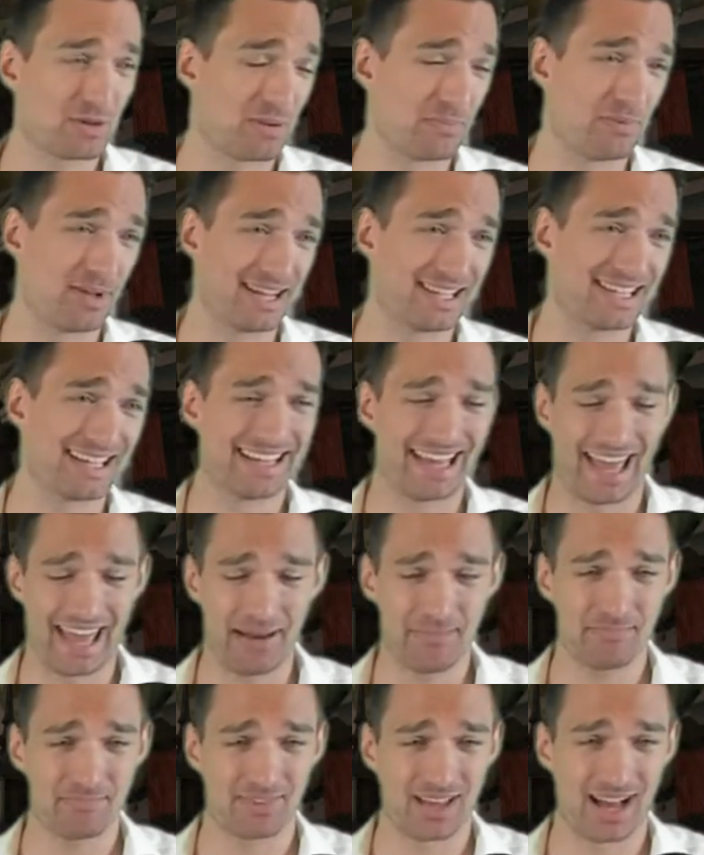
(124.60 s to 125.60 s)
I'm playing the
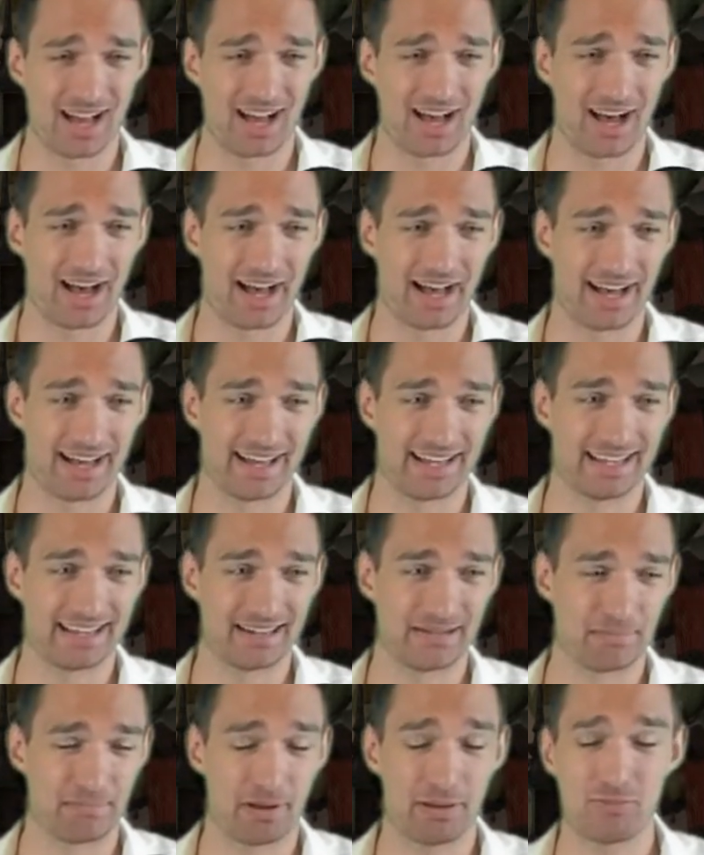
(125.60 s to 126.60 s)
game,
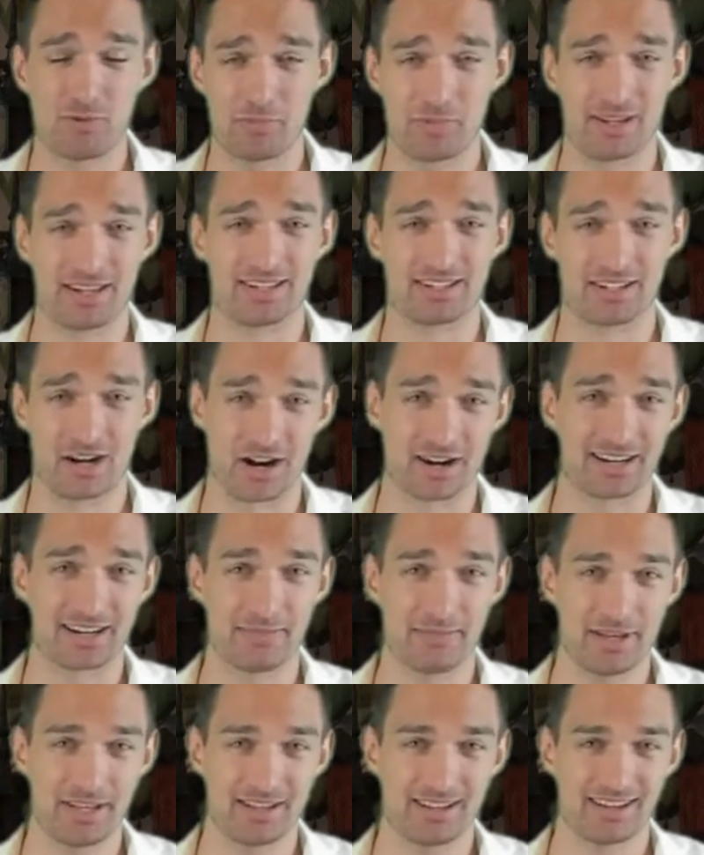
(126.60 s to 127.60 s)
people will be talking to
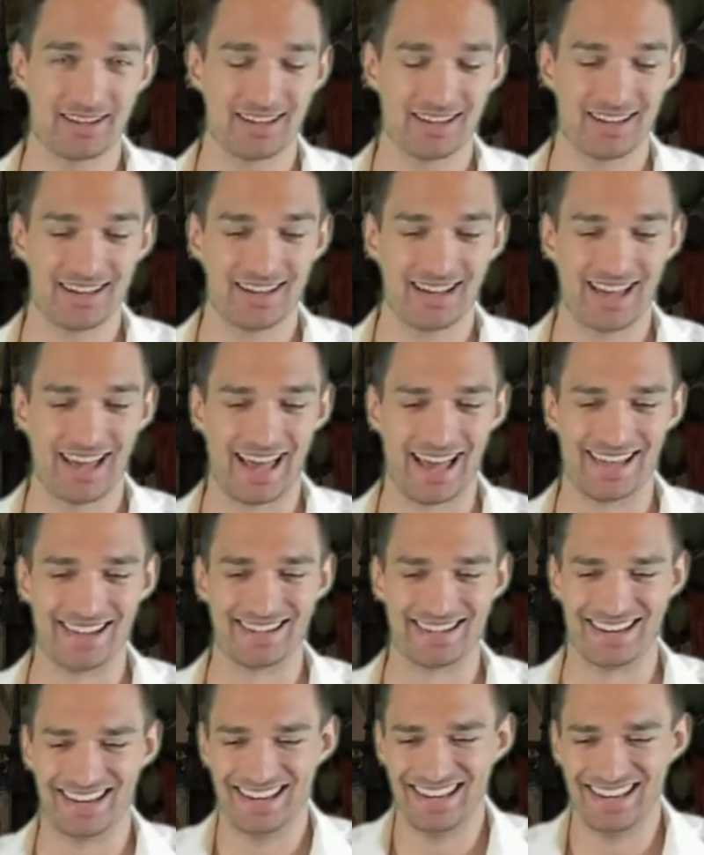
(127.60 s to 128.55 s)
me and